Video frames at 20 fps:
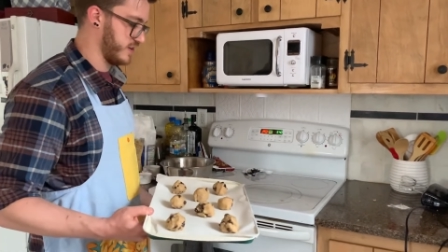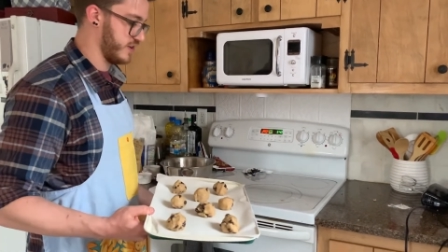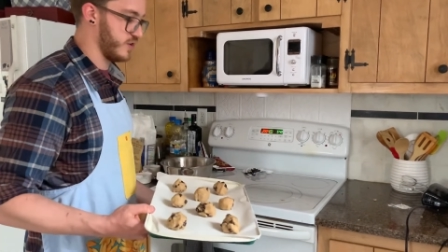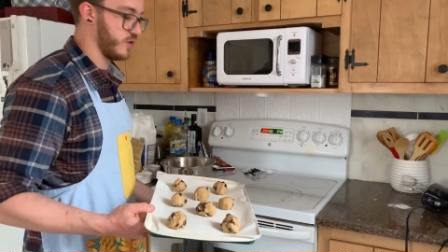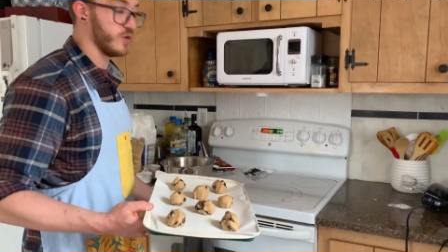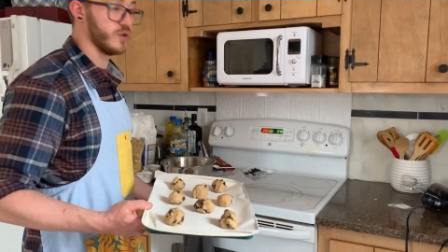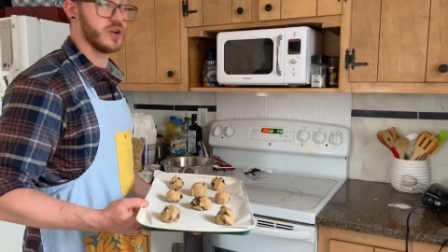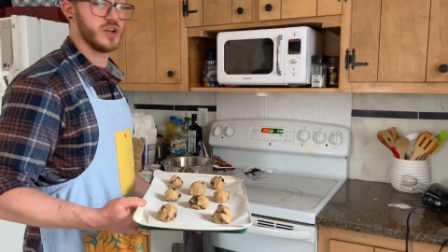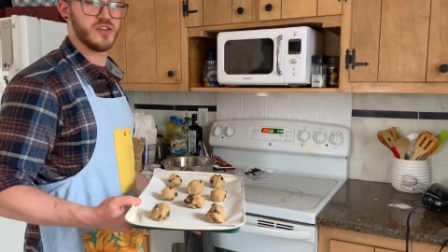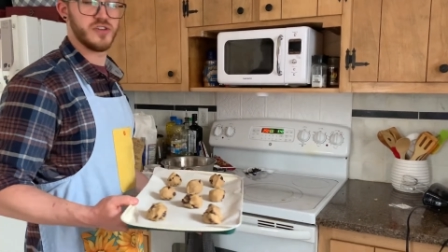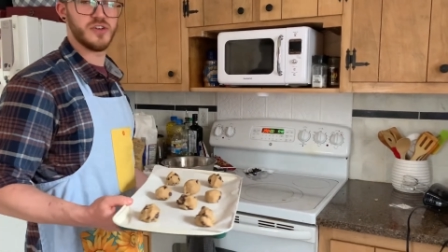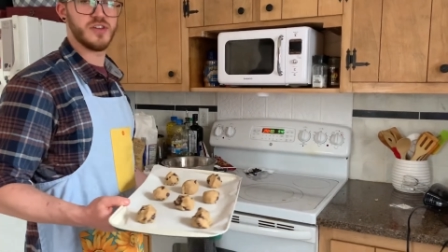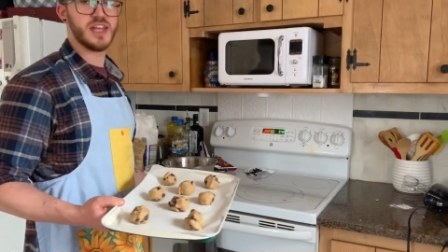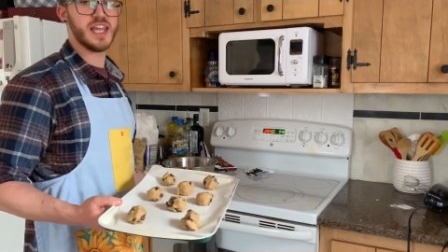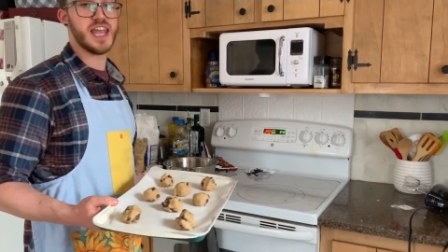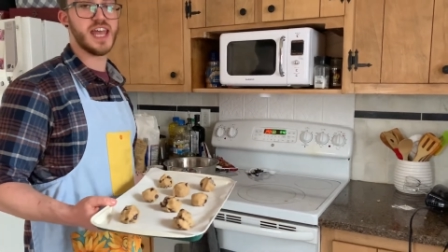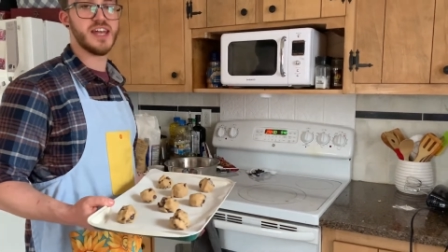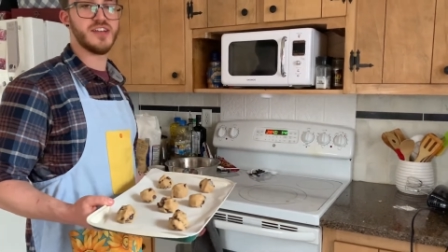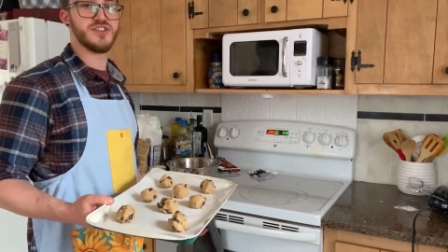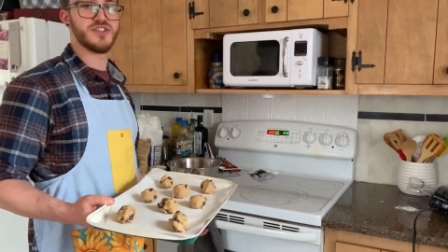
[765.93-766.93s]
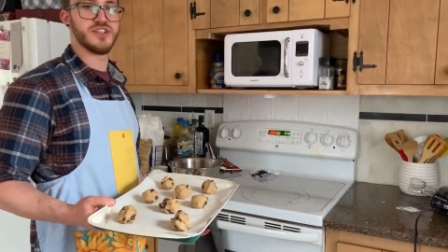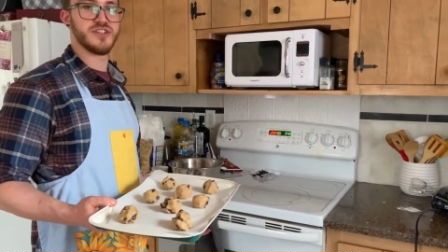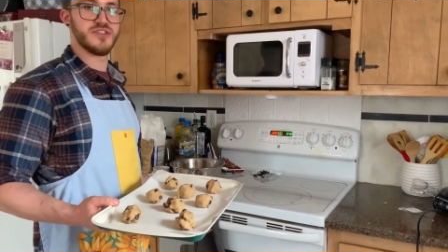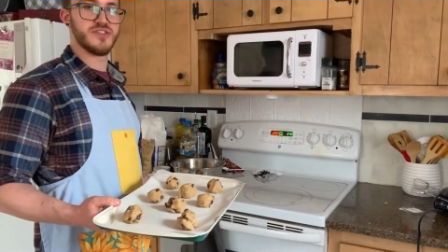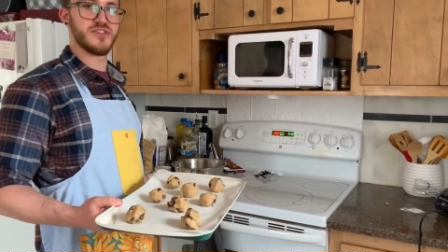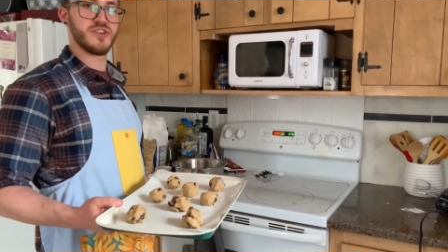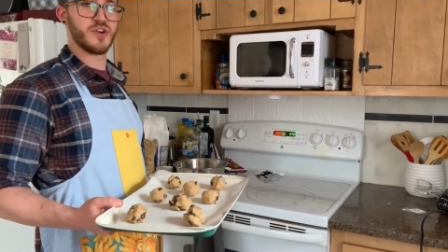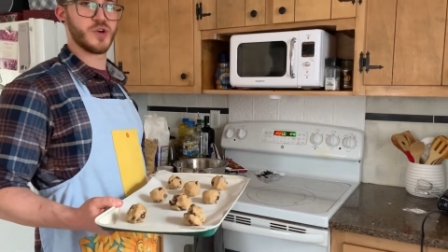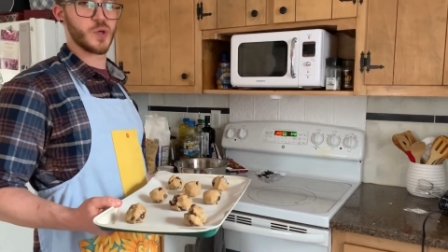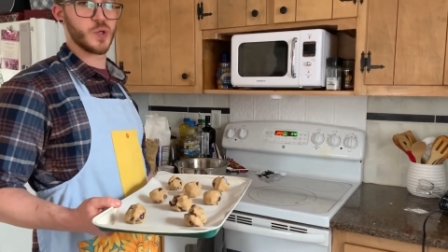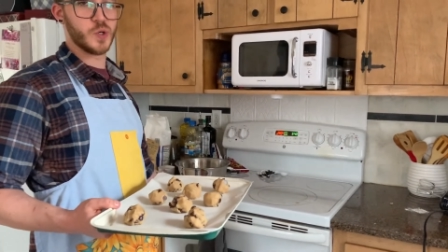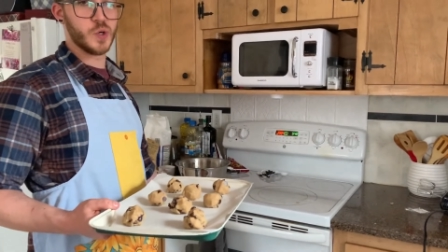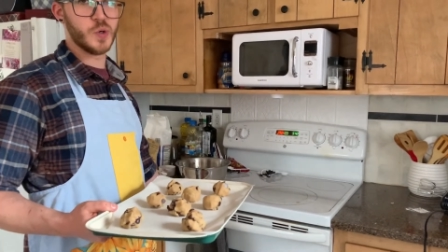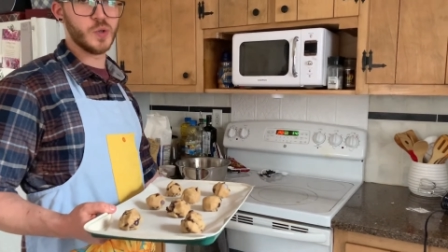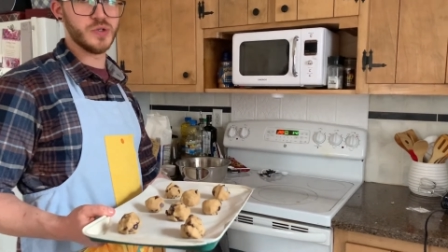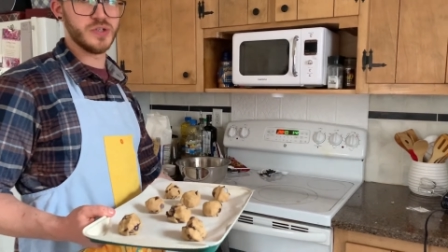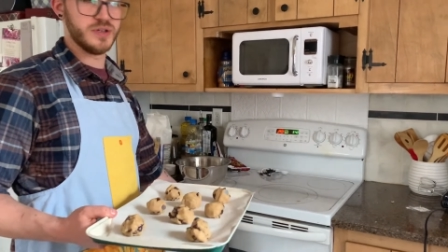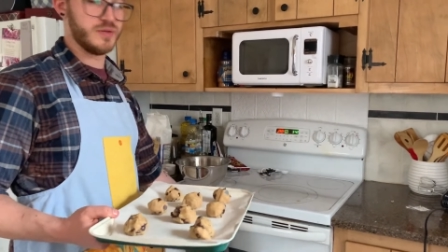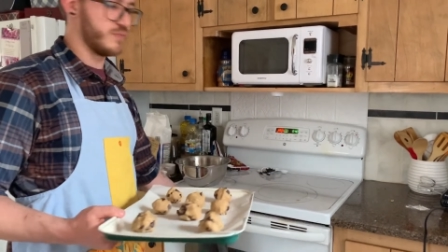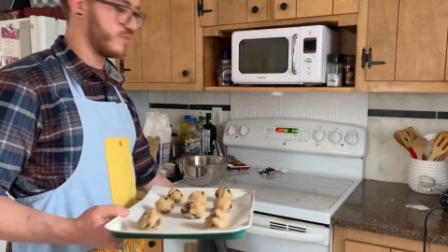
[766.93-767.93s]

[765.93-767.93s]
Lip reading: or until the edges are golden